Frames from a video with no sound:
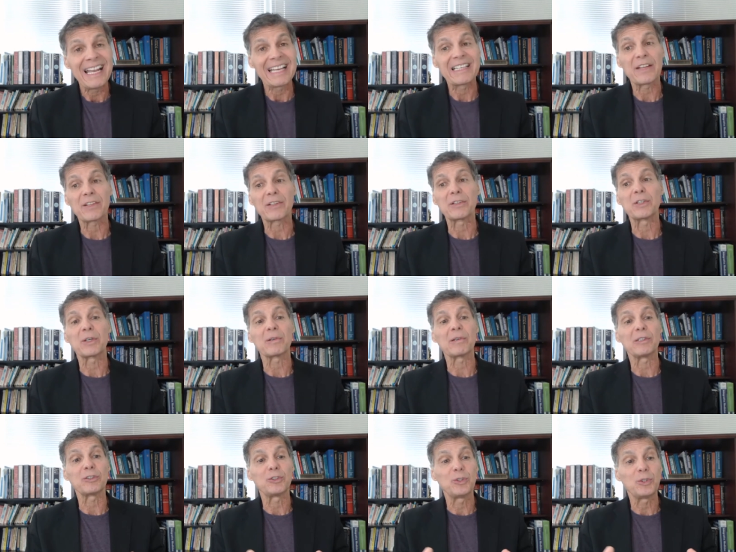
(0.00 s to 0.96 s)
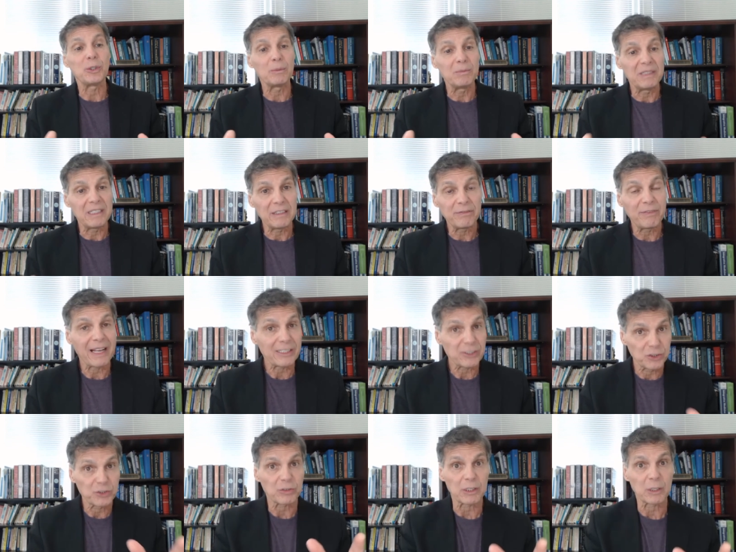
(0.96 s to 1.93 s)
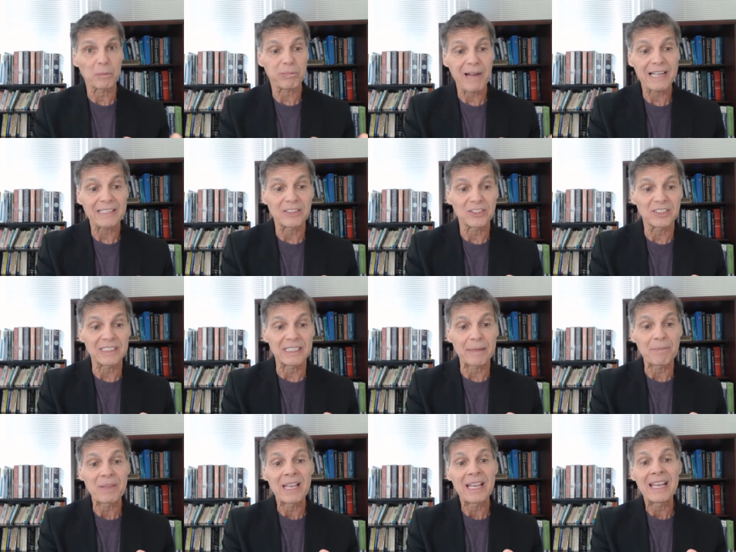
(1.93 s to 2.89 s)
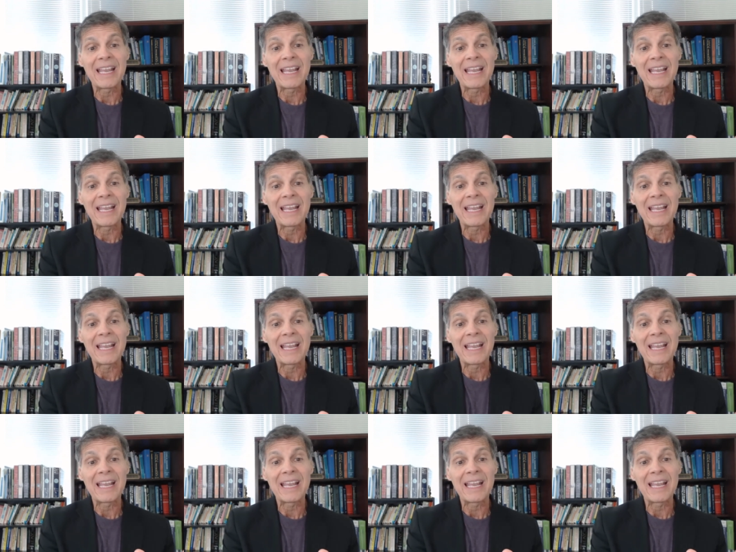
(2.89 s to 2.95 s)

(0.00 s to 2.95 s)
and other neural tube defects during pregnancy.